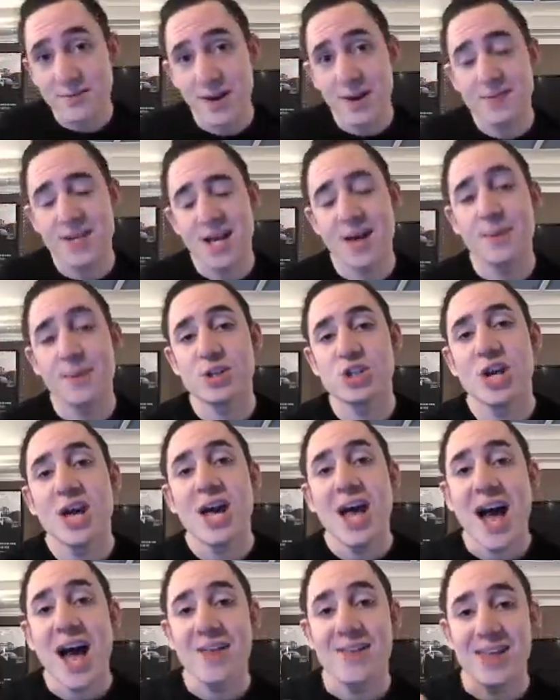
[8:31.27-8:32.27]
damage,
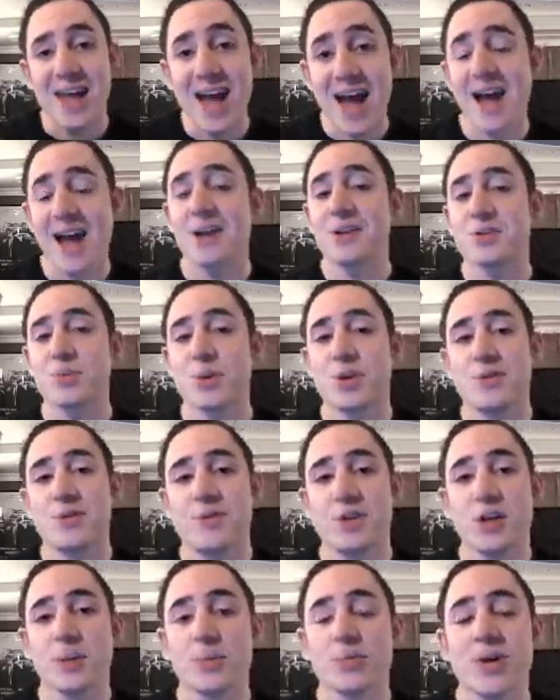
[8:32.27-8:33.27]
and the axe when you fully
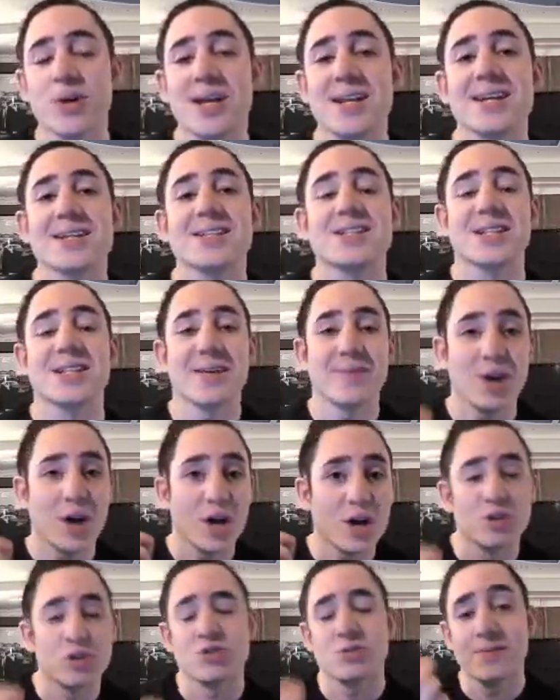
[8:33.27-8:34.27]
upgrade it to give it
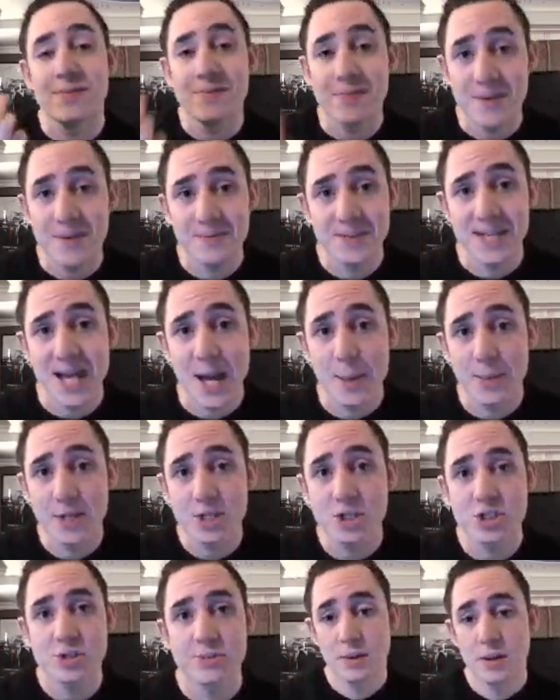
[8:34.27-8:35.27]
150 damage.
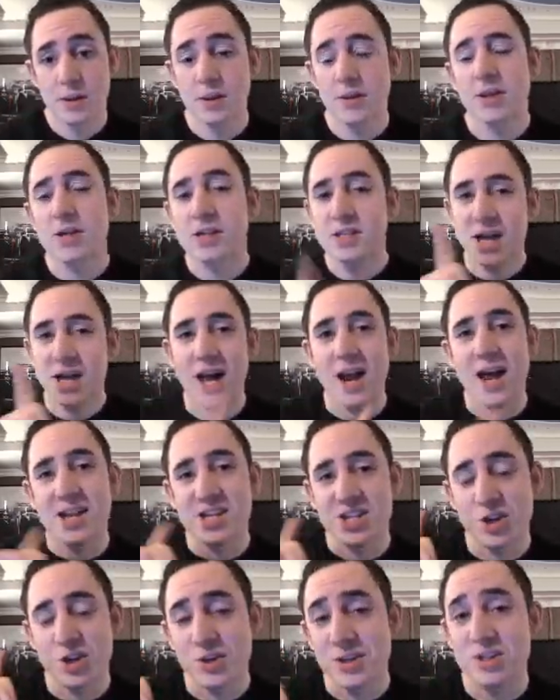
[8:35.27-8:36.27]
The katana actually
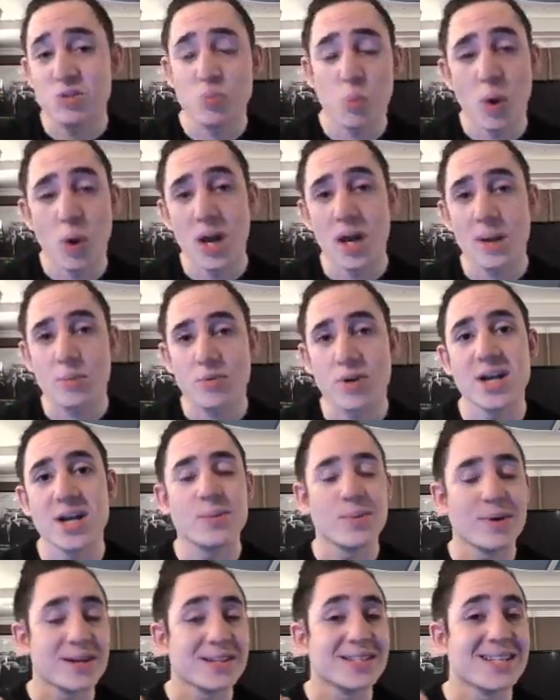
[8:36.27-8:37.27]
only needs 1 upgrade,
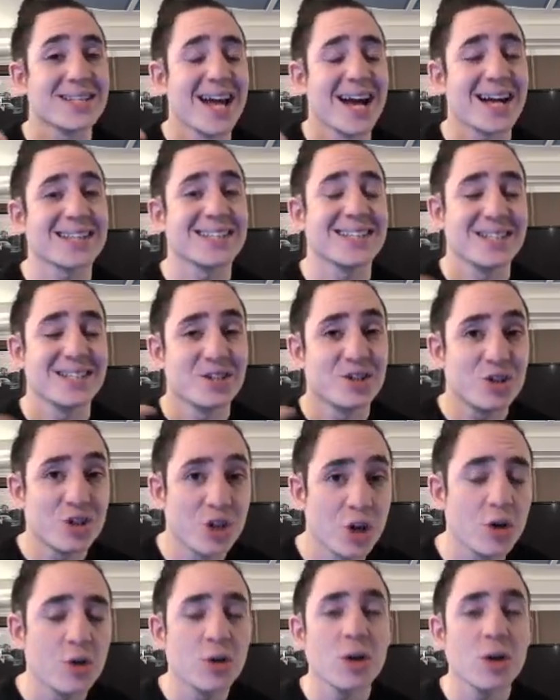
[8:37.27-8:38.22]
whereas the axe needs 2,